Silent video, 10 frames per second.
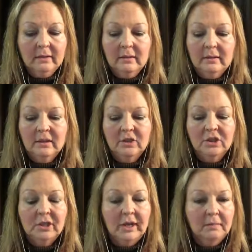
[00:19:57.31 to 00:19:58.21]
is
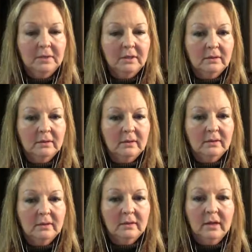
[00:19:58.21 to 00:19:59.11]
shame, guilt, and
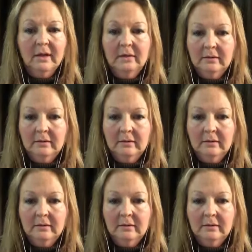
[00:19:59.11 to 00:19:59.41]
denial.